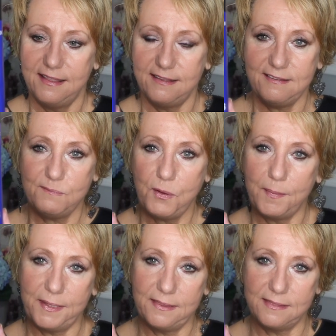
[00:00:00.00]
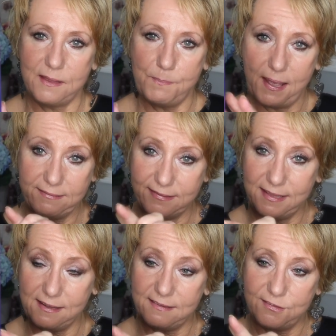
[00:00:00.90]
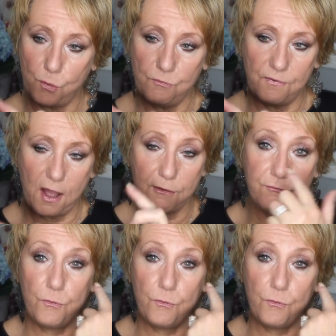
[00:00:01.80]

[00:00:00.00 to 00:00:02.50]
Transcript: this is probably the best thing so far